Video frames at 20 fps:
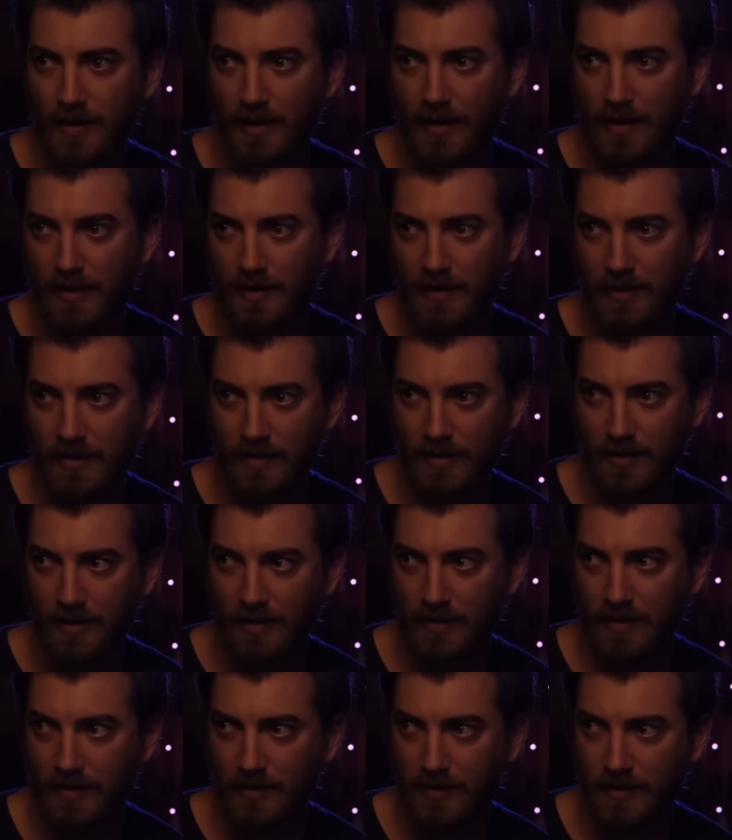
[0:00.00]

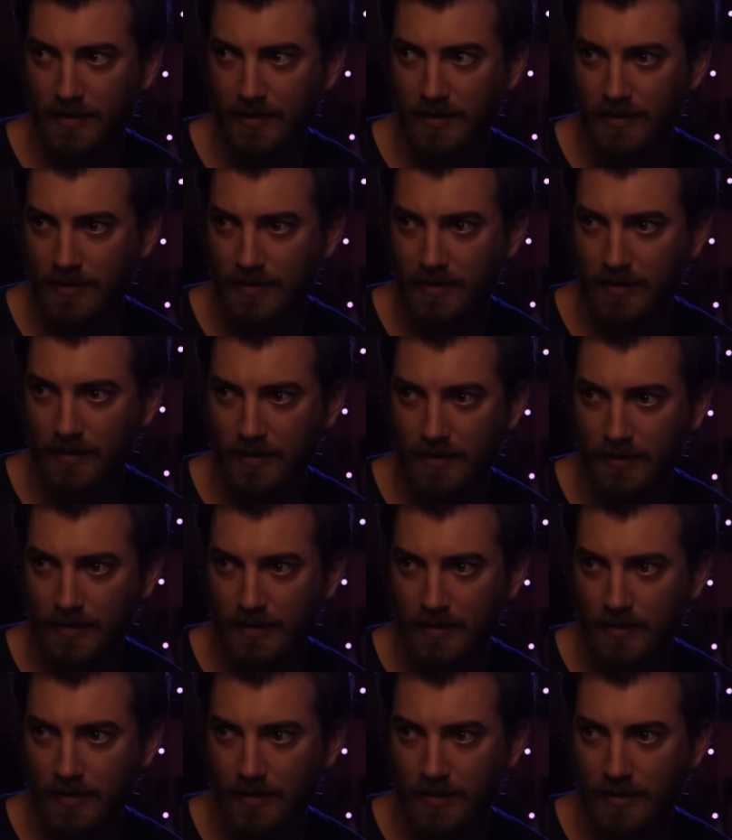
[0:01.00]

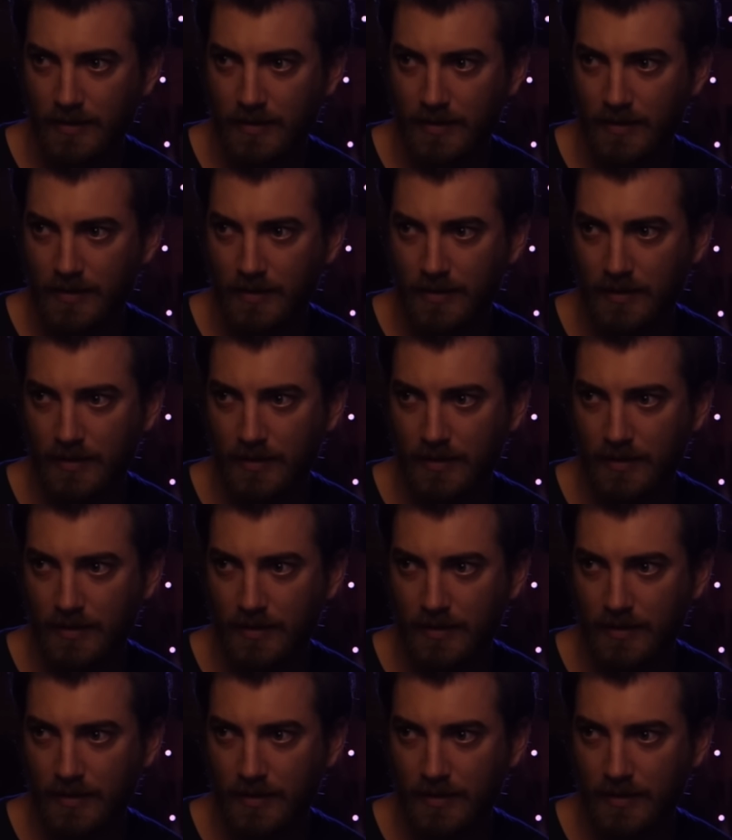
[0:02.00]
No words are spoken by the person on screen.